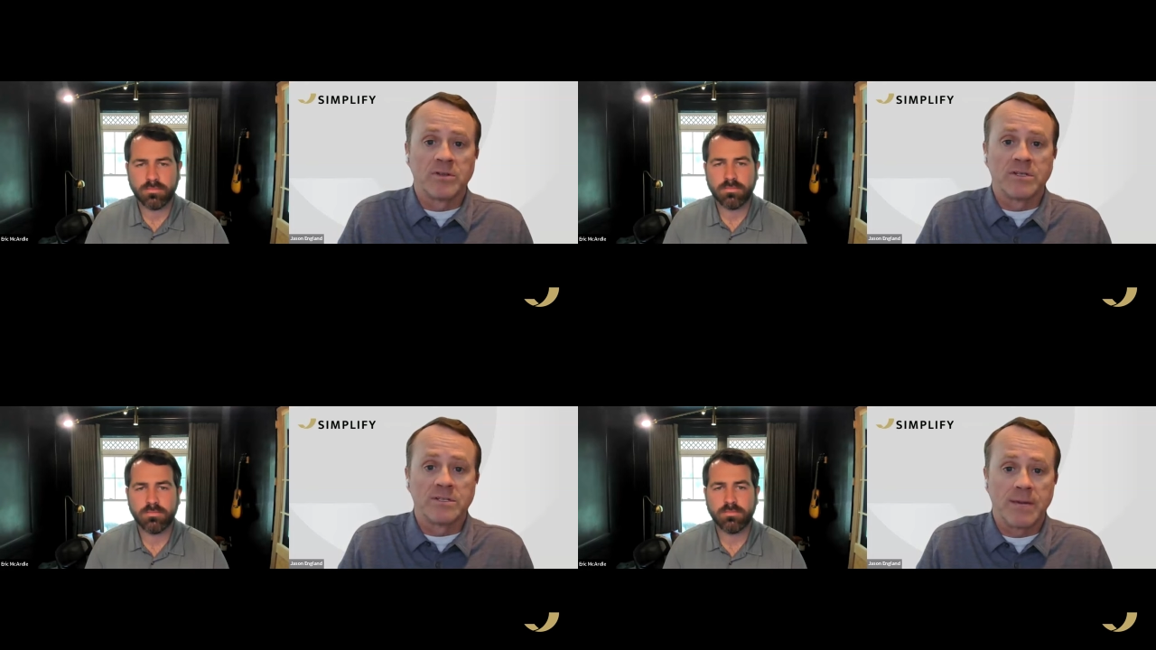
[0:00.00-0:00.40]
Speaker 1: and
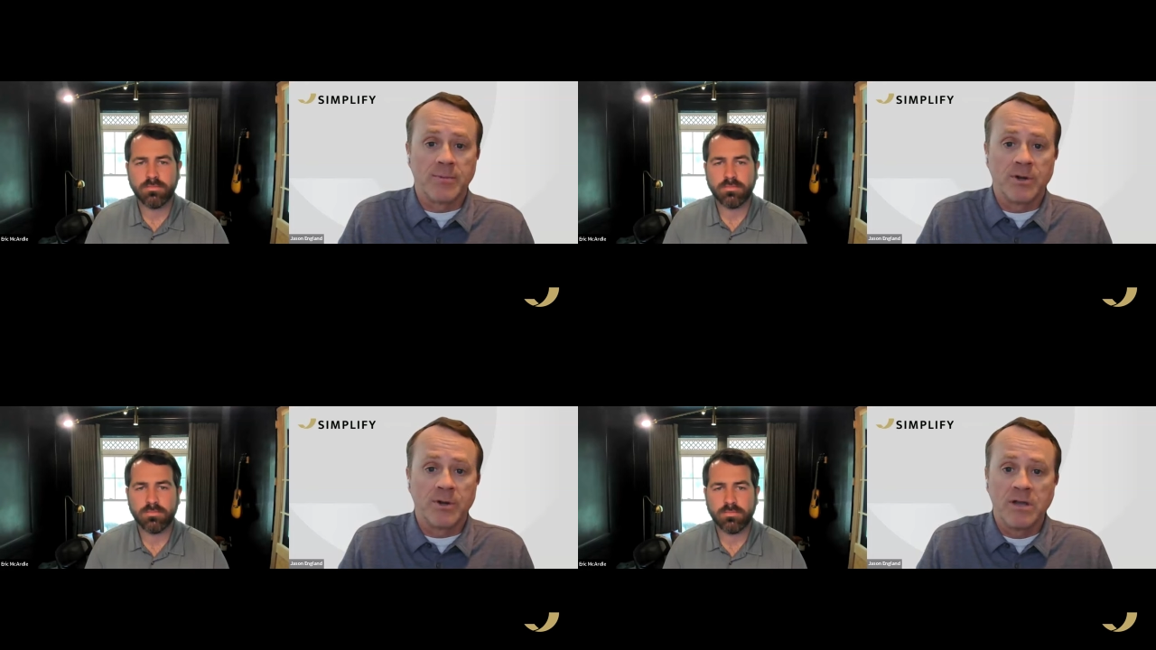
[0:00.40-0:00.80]

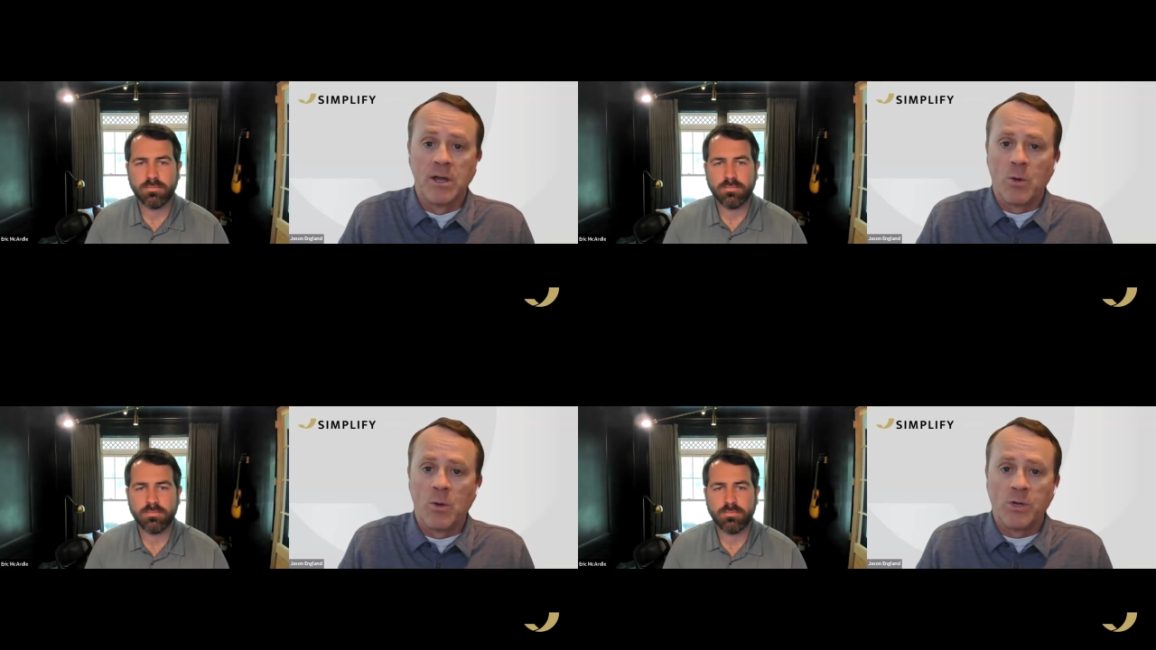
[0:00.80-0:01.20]
December.
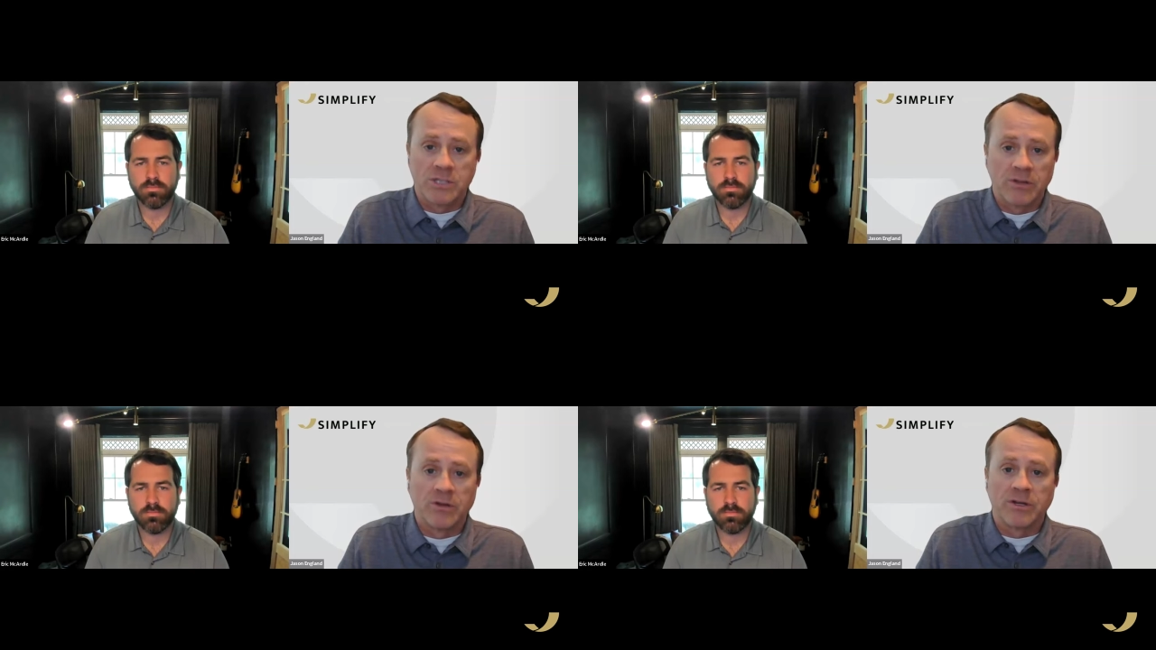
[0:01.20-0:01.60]
We should
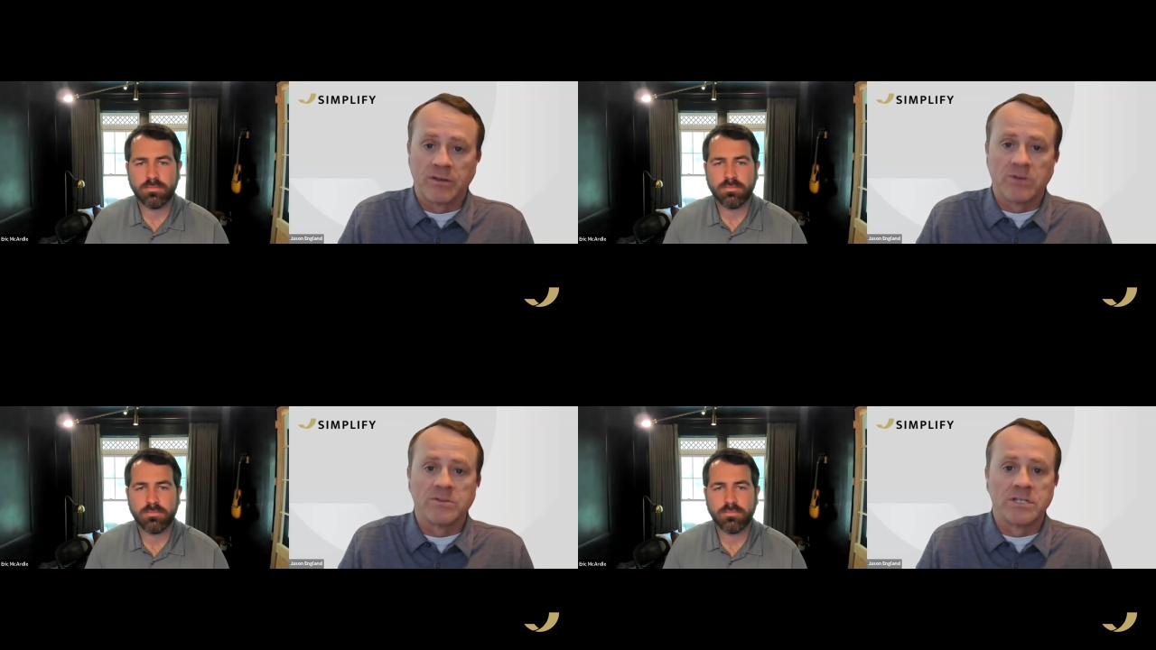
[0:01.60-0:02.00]
look at
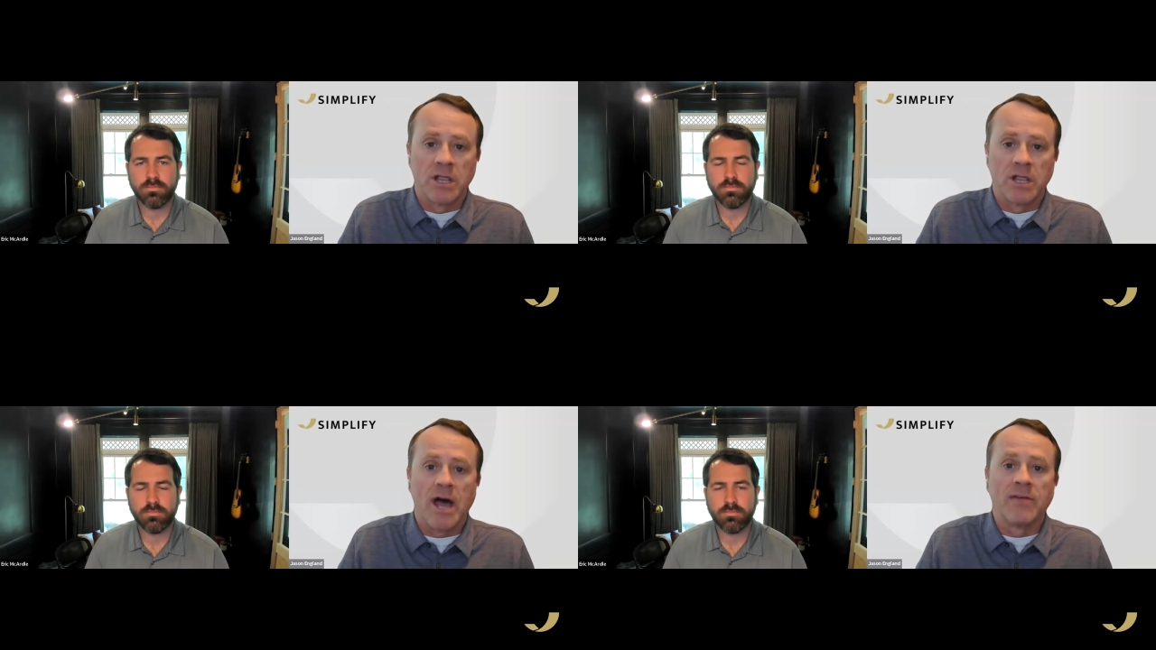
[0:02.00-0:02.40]
those as
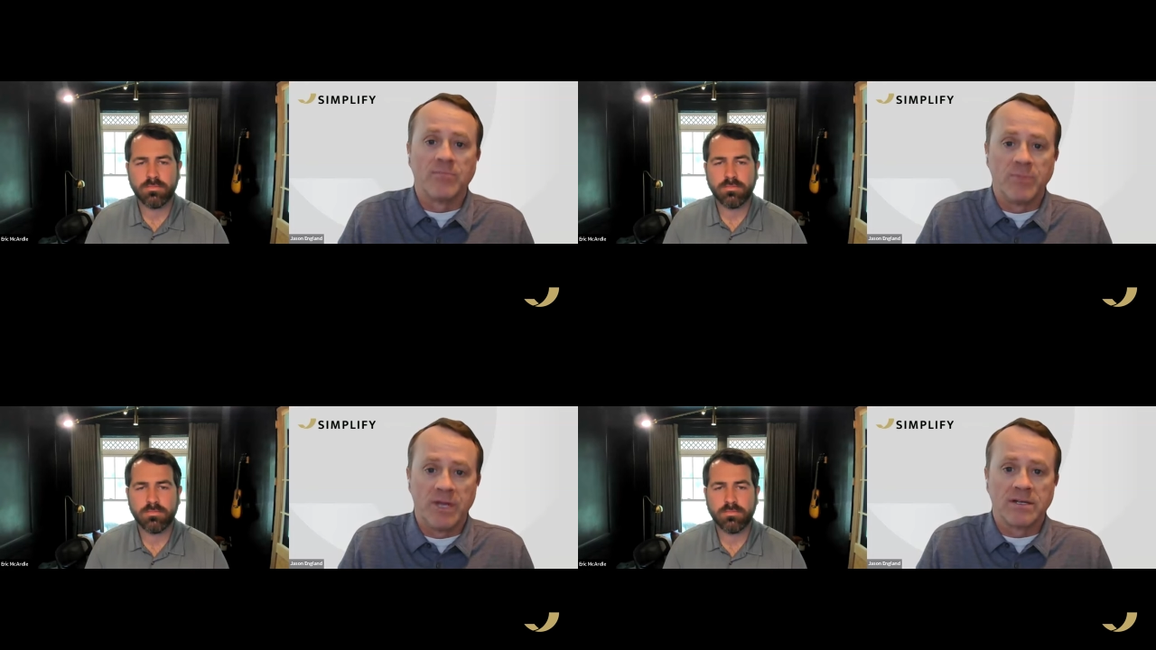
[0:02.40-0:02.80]
live
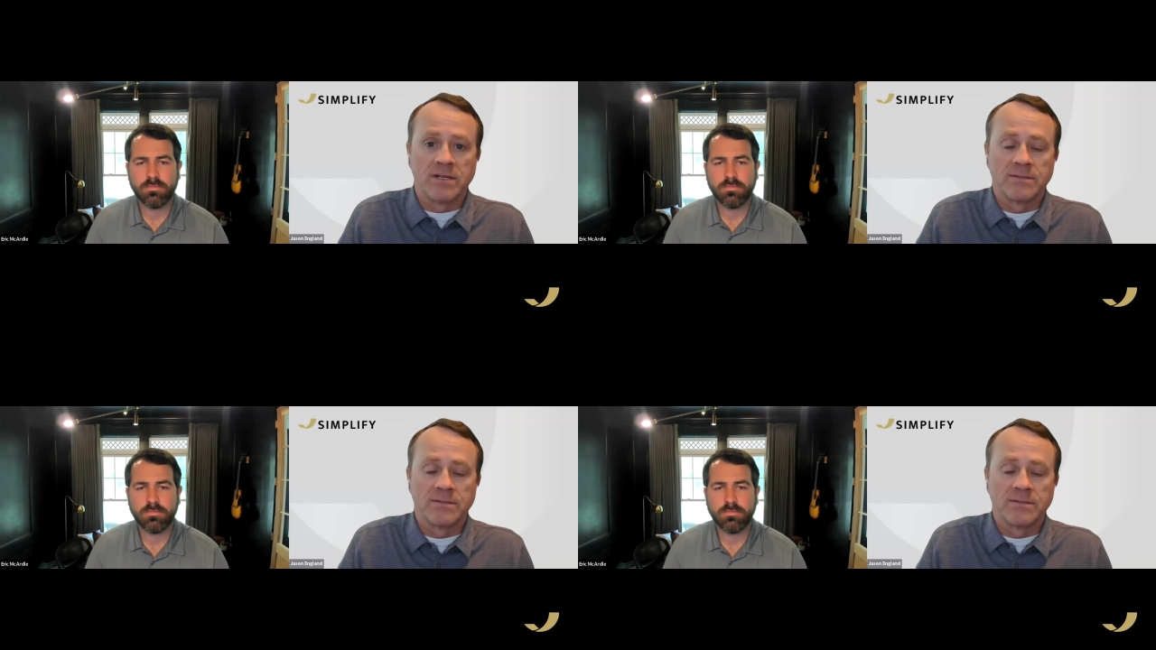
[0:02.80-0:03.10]
meetings.